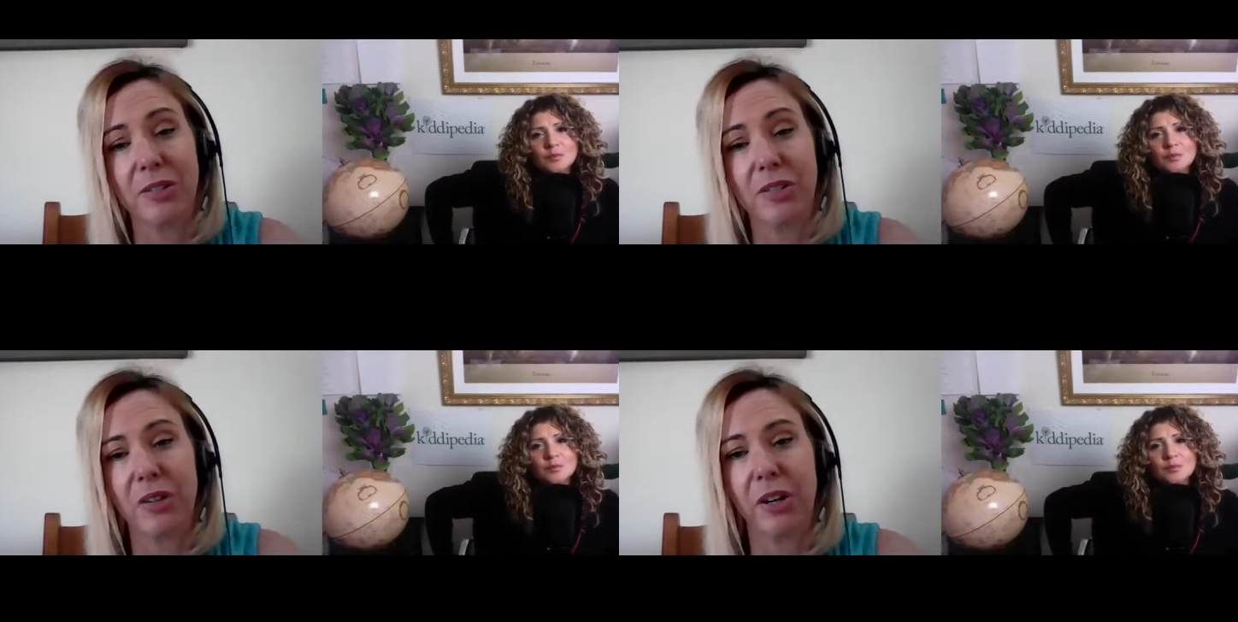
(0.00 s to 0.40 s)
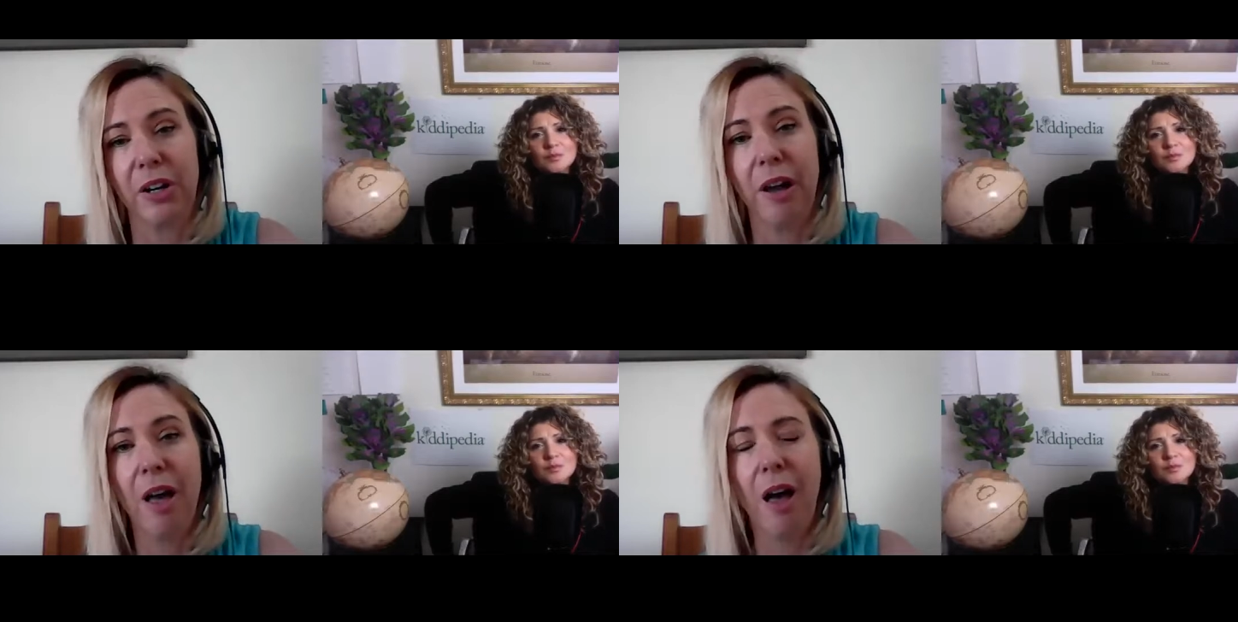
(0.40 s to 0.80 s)
Speaker 1: And
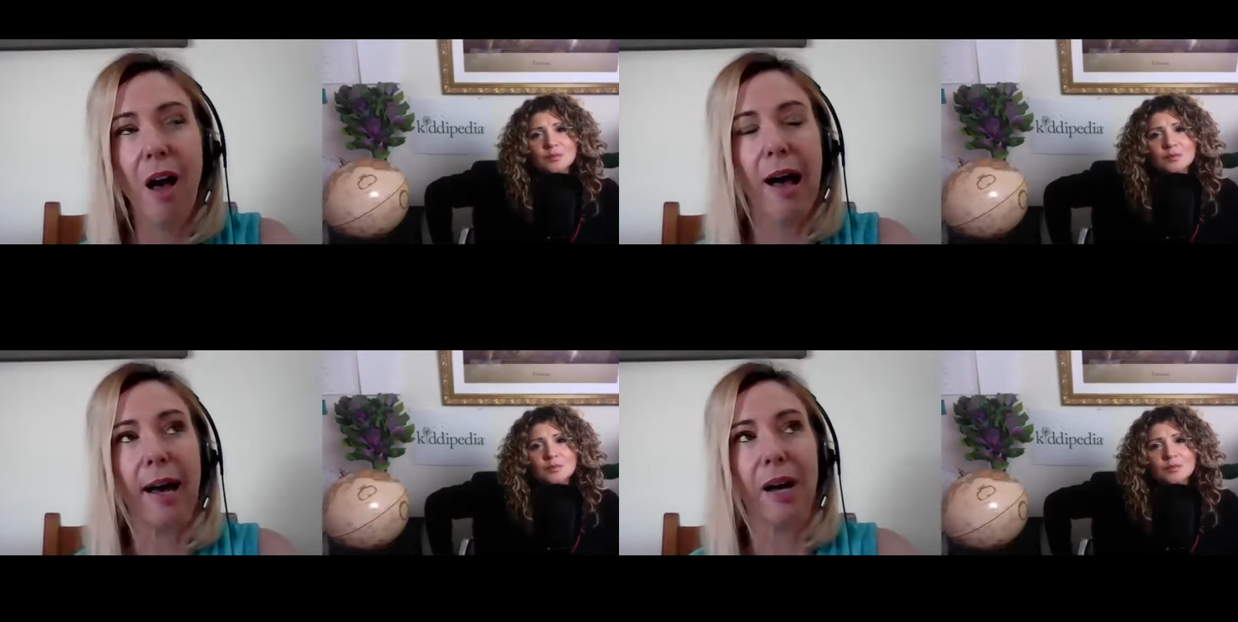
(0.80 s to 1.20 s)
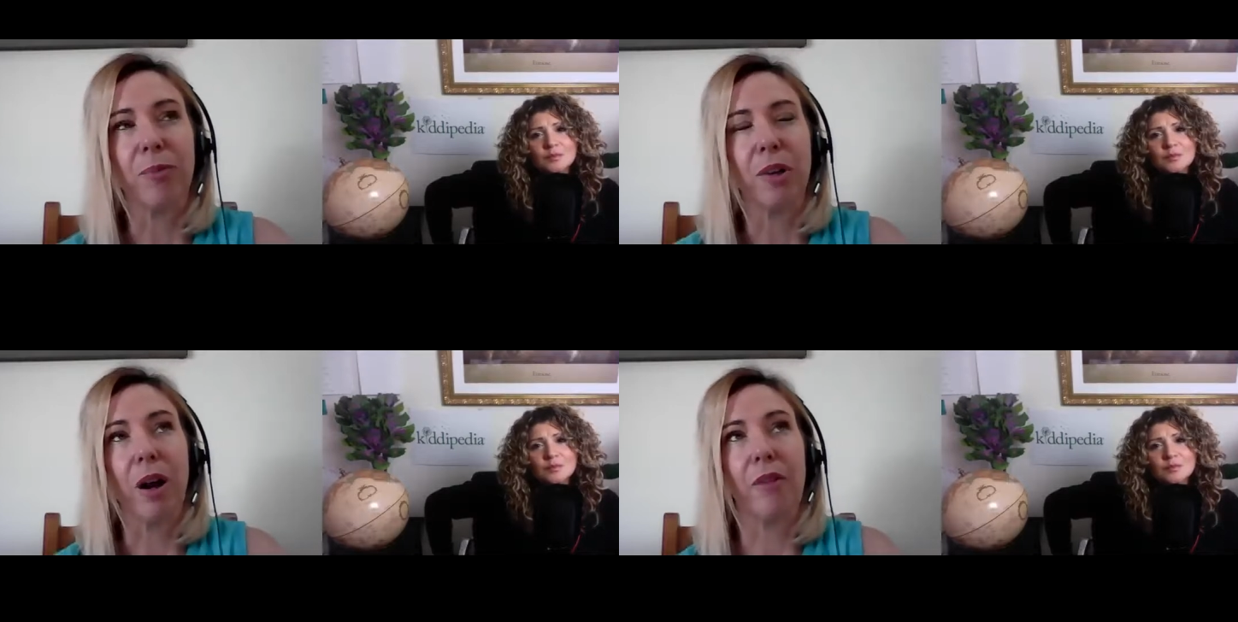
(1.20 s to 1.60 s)
so
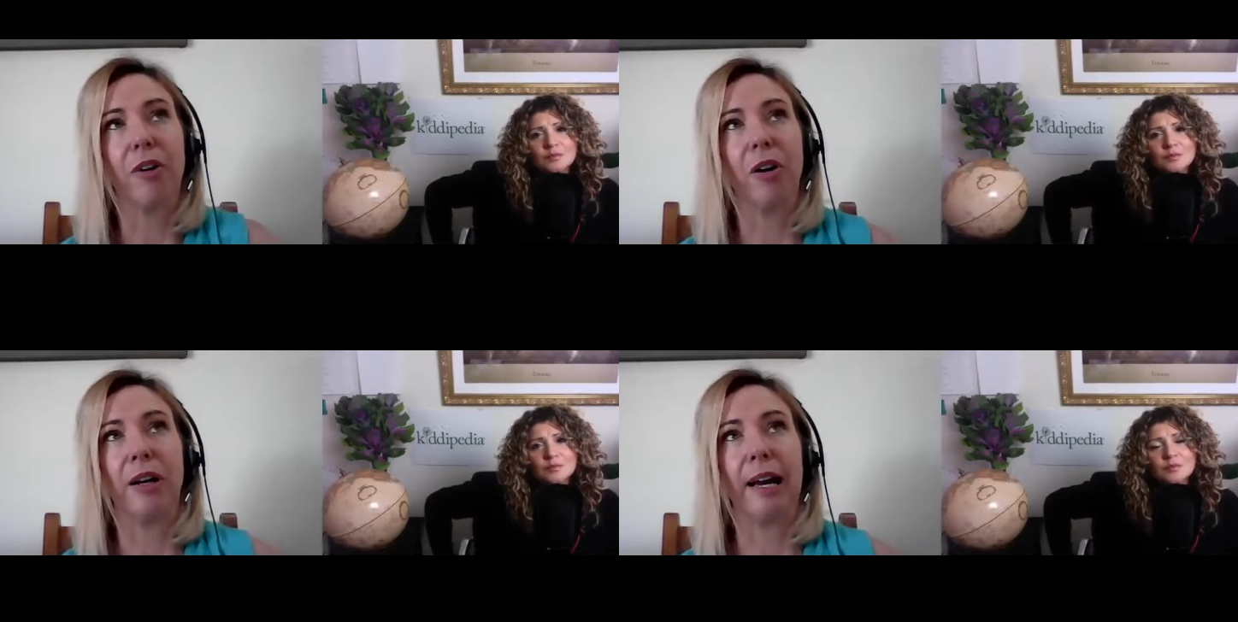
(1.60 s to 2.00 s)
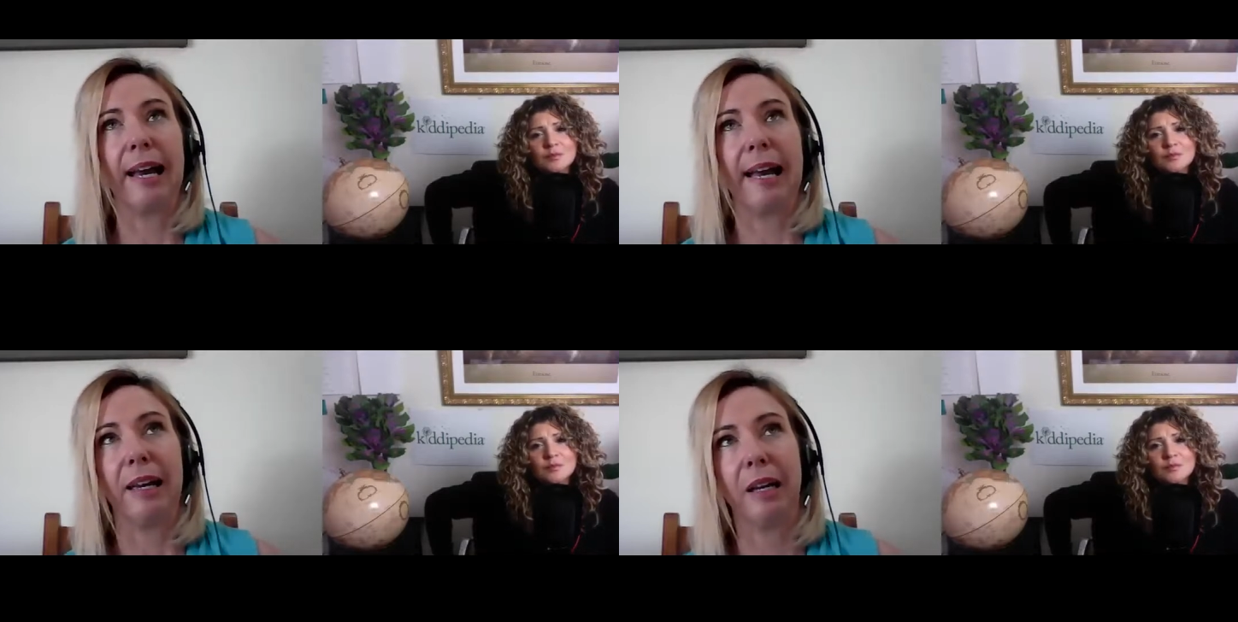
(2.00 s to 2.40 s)
um, I've got
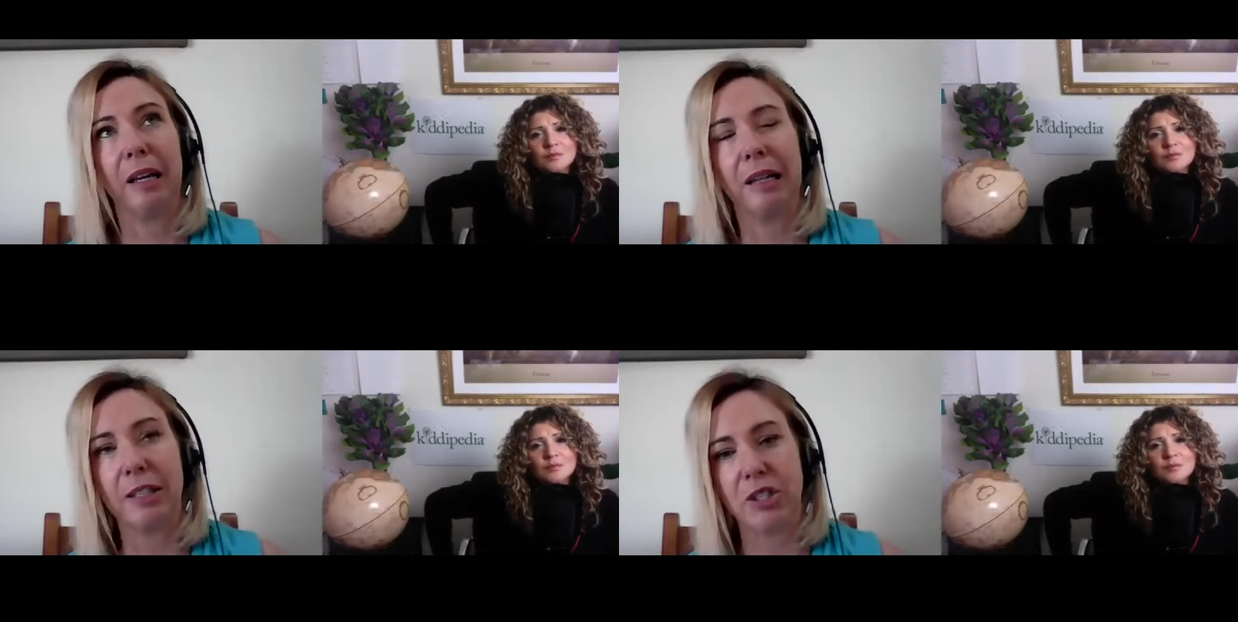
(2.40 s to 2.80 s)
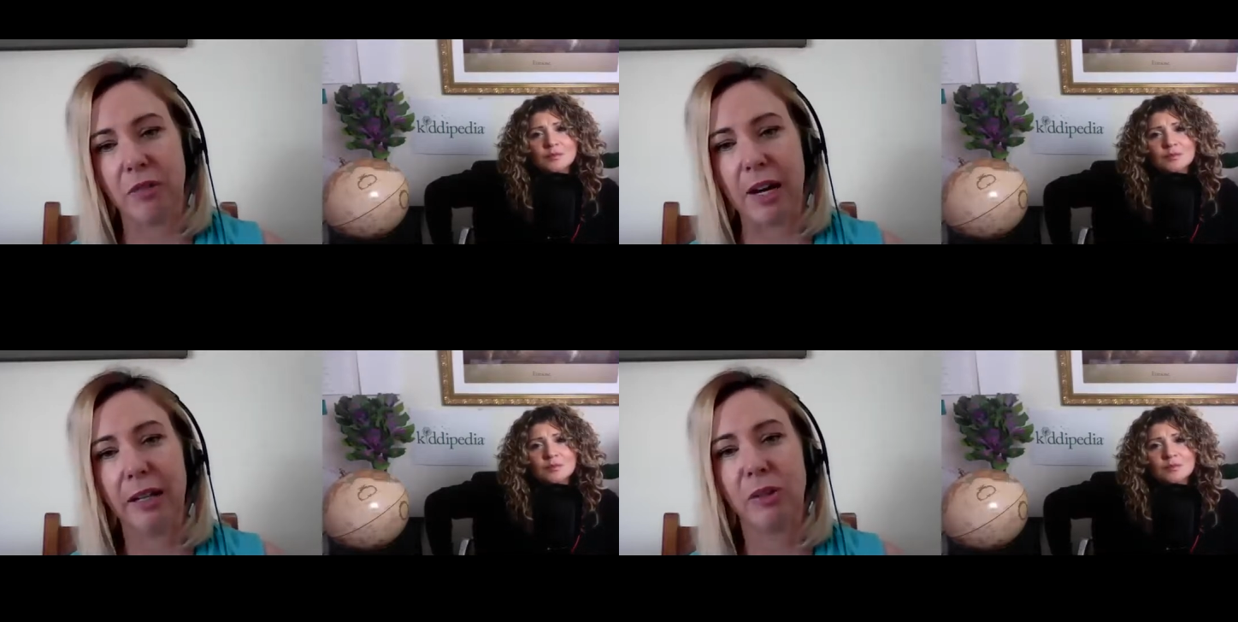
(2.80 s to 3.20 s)
a
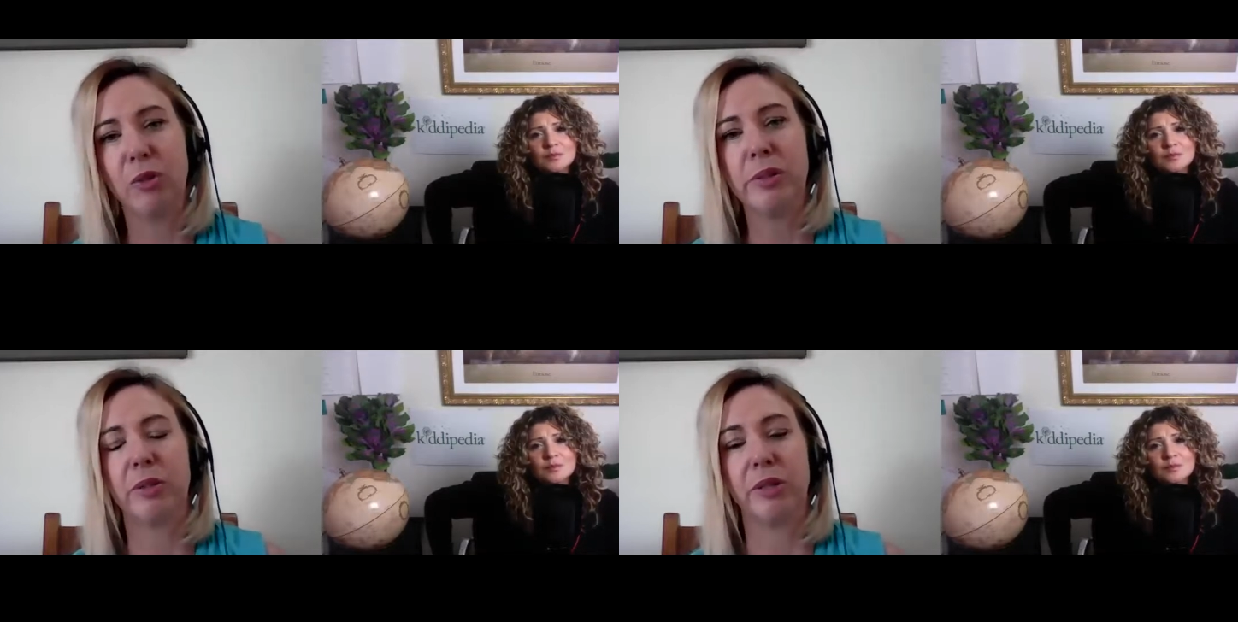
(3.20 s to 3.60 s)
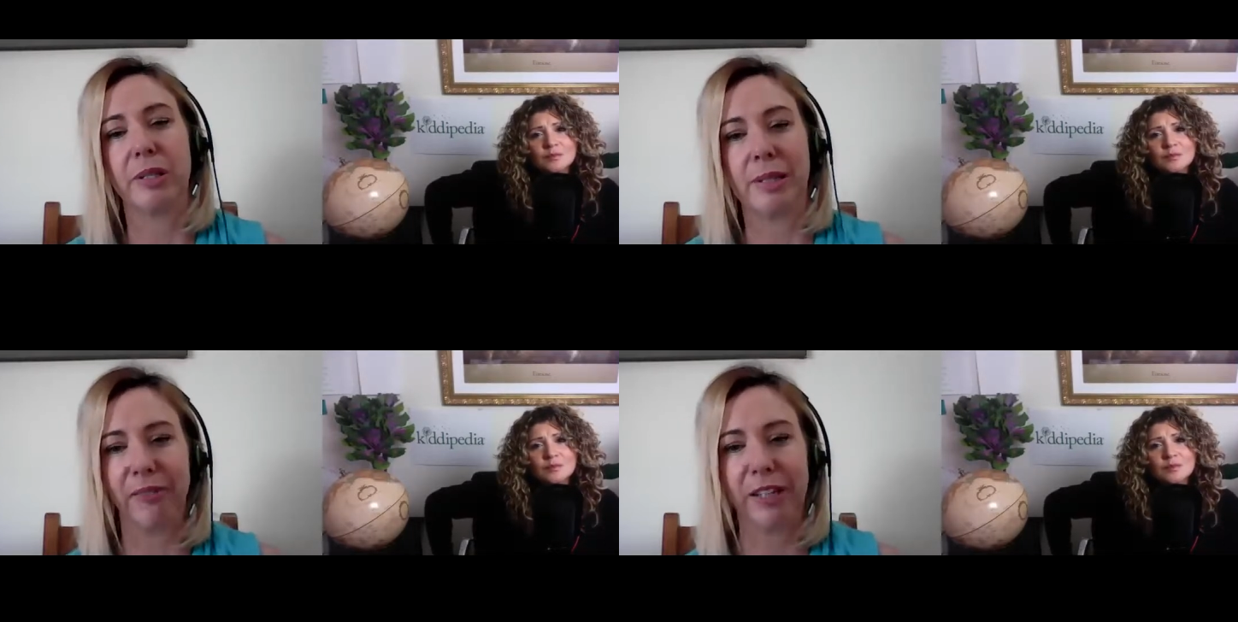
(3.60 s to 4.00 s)
collection of articles called
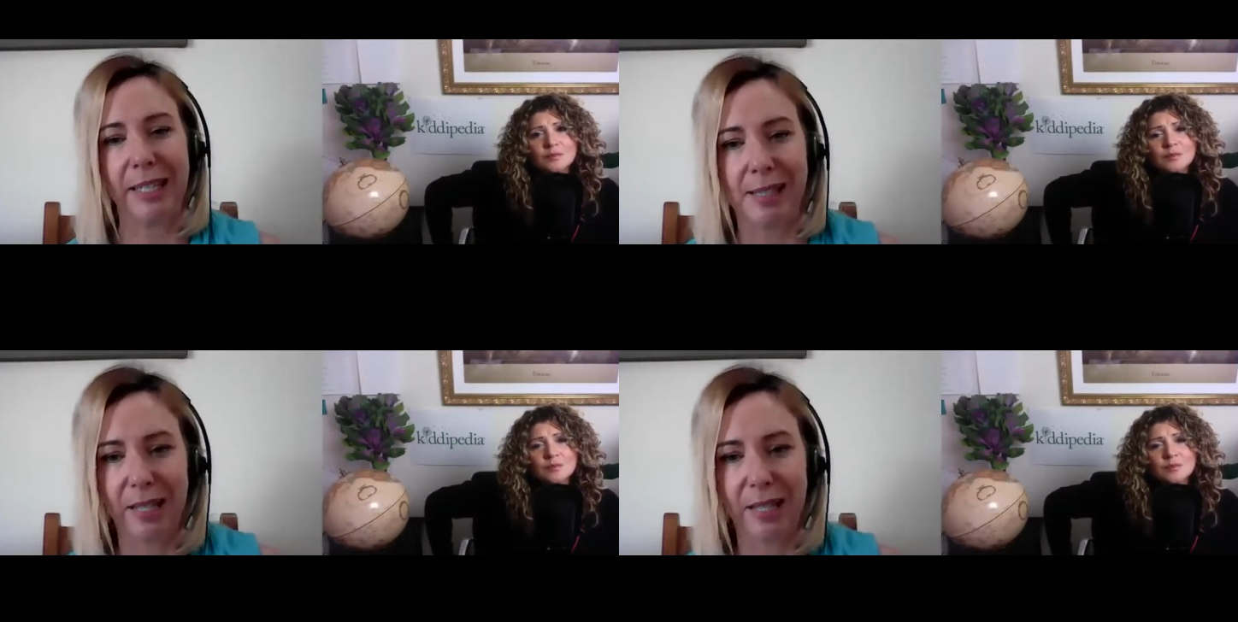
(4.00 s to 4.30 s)
the Safe Kids